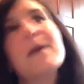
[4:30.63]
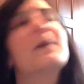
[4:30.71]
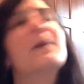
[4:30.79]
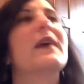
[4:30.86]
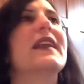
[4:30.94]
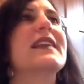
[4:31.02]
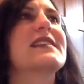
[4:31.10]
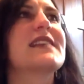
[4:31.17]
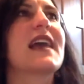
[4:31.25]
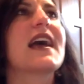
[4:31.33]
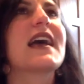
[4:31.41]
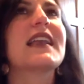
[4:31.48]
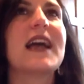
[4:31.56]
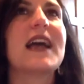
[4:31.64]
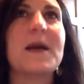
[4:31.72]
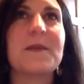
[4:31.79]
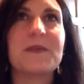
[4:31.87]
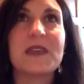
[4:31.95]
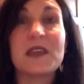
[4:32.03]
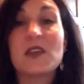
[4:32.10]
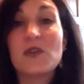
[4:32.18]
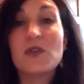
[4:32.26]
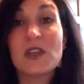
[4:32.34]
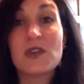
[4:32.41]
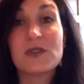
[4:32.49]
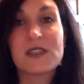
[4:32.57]
But it's not, you
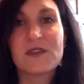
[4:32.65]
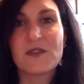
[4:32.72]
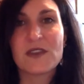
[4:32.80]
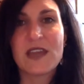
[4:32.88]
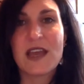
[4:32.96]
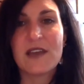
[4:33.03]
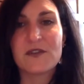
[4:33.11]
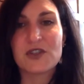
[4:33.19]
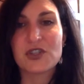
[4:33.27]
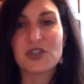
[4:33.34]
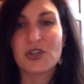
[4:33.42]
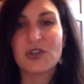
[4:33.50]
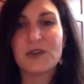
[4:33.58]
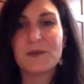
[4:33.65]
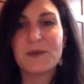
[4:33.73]
can use it for that for sure.